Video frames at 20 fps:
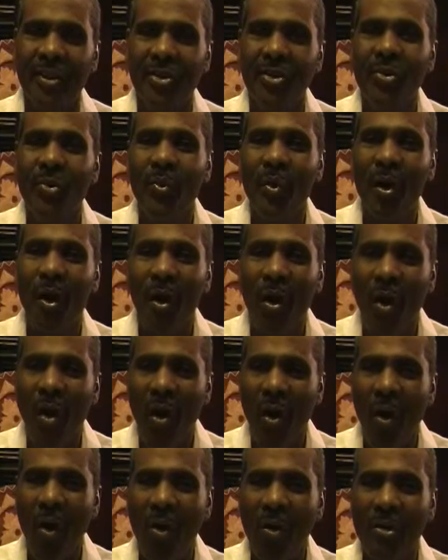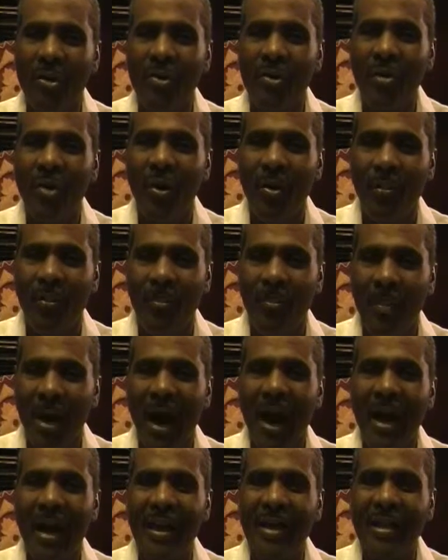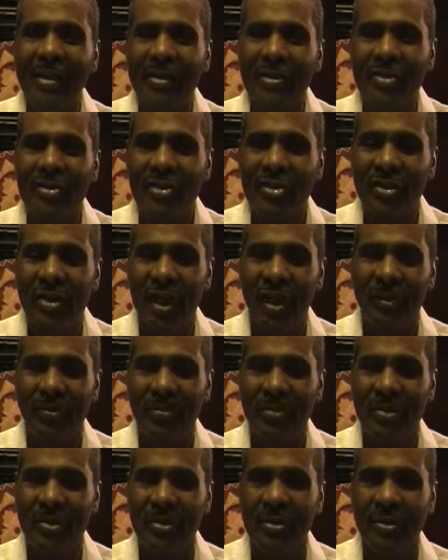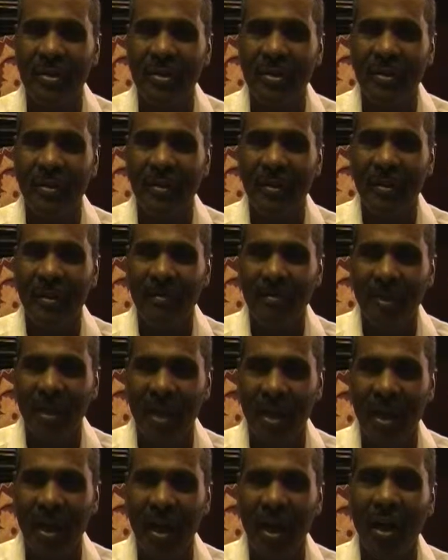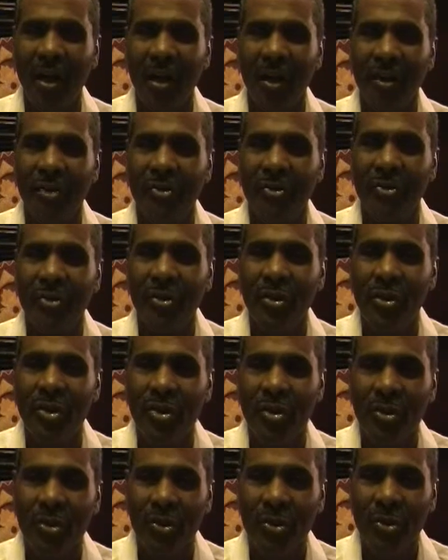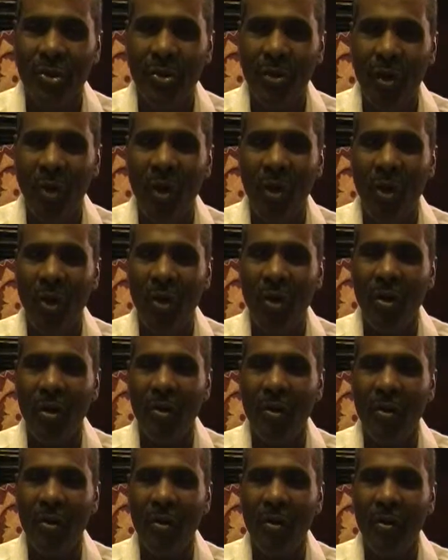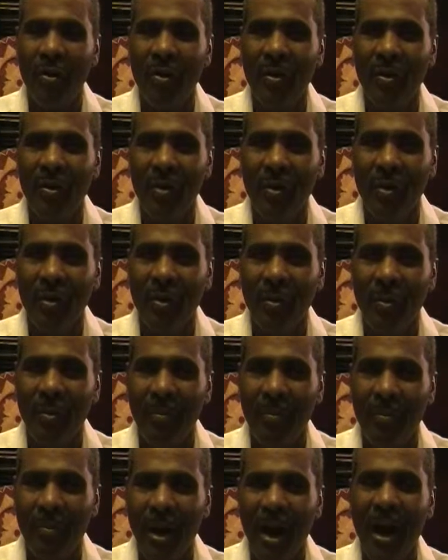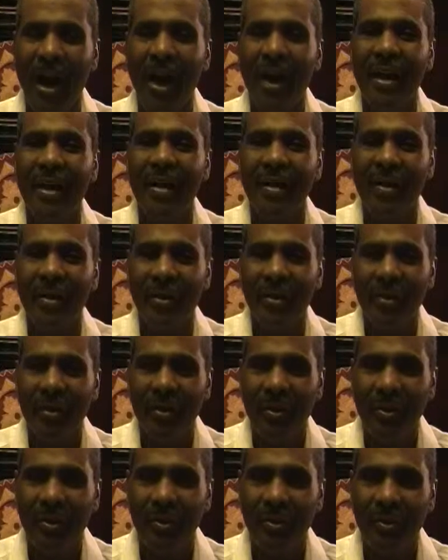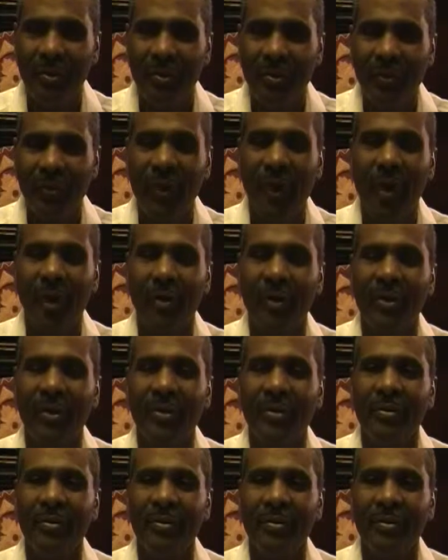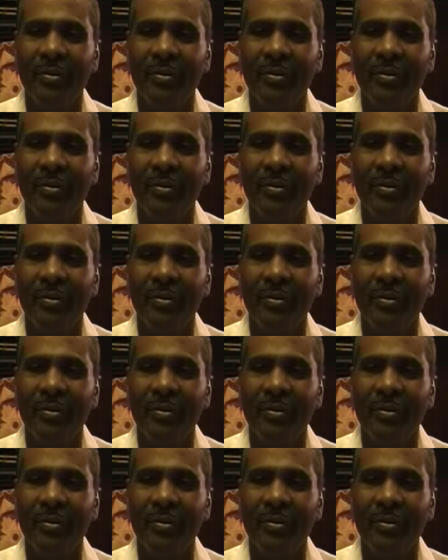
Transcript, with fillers: You will order my steps because you are my Father.